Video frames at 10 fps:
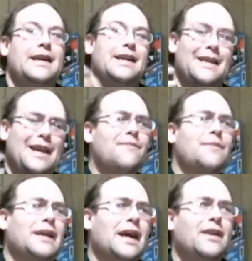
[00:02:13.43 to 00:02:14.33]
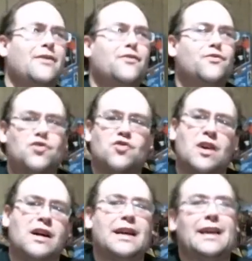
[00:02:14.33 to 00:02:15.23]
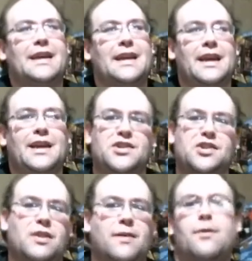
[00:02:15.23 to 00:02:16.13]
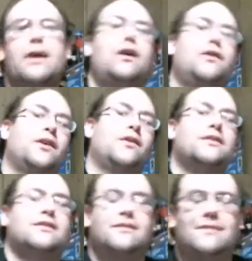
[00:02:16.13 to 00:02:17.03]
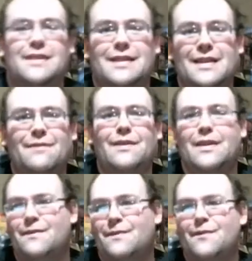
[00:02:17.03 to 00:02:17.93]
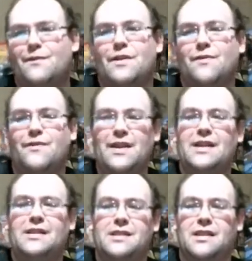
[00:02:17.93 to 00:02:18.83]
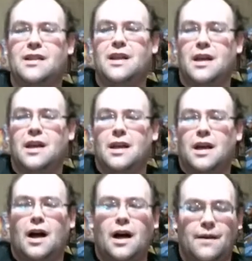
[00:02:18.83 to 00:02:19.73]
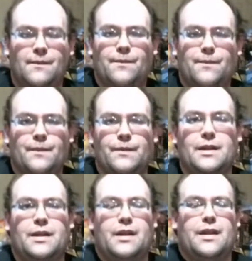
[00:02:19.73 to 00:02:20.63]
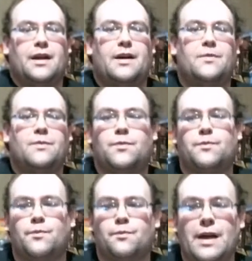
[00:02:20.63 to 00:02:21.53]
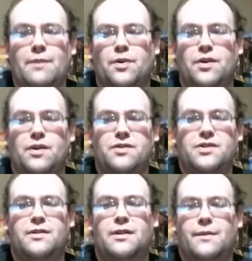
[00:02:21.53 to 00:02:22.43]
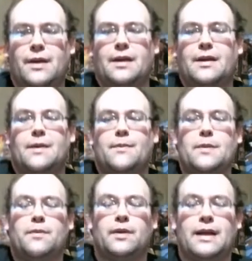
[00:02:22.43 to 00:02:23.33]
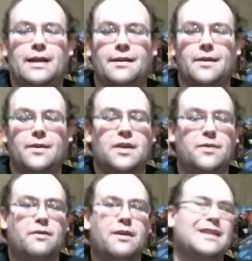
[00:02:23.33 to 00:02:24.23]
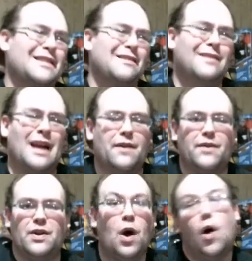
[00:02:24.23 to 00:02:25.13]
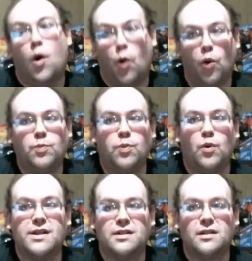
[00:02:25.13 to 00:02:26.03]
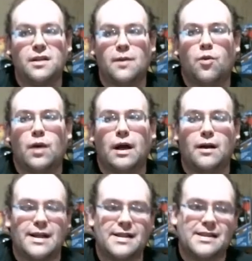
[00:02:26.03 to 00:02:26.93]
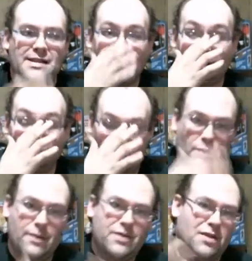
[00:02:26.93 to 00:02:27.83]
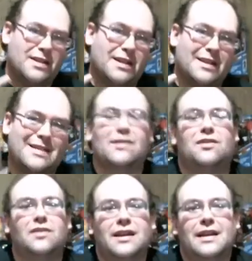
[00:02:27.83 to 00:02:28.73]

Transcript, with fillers: they've been kind of drug kicking and screaming. We all know it's that with Vince and um, the uh, main produce, the main uh, people in WWE, it's still kind of an old boys club where it's where women's wrestling still